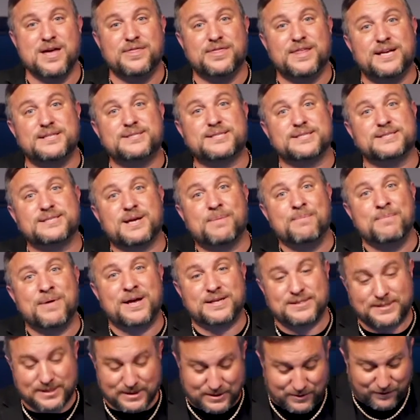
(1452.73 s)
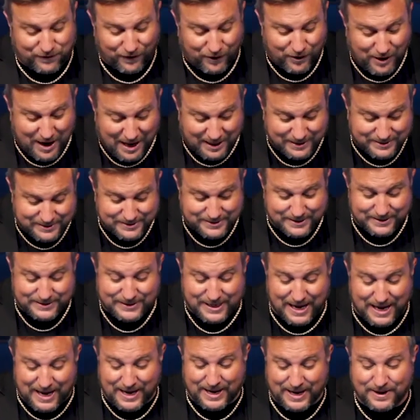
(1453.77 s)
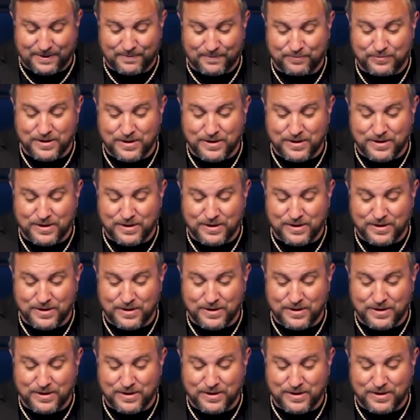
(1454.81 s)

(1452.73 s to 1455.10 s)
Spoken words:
this is a message for us today.